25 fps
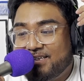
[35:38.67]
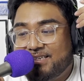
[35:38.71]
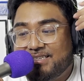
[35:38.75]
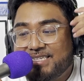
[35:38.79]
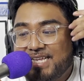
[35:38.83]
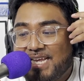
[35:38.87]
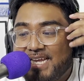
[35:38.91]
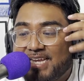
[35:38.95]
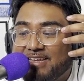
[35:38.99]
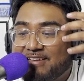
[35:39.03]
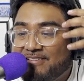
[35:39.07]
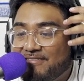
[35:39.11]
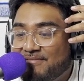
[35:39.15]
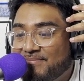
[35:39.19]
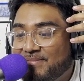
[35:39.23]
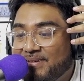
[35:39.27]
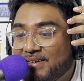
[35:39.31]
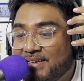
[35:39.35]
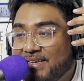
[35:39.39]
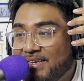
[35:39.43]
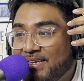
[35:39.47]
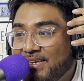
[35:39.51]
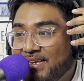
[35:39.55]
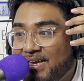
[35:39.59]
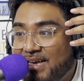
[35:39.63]
take him
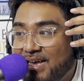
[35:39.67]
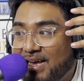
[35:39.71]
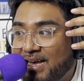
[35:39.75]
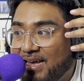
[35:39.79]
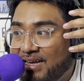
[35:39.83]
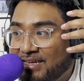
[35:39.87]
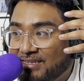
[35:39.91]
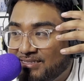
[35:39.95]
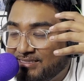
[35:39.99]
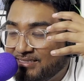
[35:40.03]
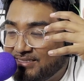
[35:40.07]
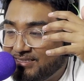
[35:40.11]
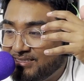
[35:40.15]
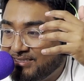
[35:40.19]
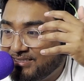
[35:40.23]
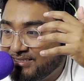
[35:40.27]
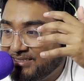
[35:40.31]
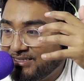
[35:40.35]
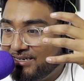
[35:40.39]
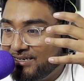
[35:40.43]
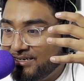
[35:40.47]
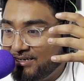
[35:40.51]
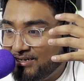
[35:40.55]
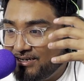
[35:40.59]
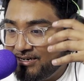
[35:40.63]
as
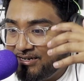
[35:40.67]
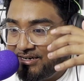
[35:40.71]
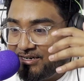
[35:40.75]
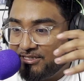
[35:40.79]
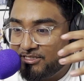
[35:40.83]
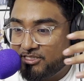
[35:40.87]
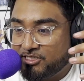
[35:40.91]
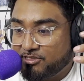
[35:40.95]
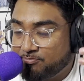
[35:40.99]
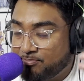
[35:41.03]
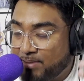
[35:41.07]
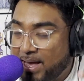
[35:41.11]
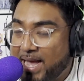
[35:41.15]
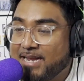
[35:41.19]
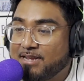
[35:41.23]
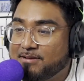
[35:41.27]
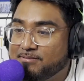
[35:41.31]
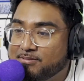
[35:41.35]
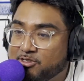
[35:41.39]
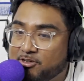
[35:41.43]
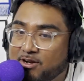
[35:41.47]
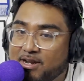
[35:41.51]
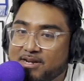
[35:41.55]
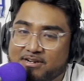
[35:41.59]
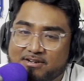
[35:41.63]
a backup
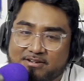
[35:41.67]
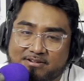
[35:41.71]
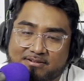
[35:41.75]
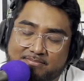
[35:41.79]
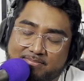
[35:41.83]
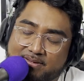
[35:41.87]
striker.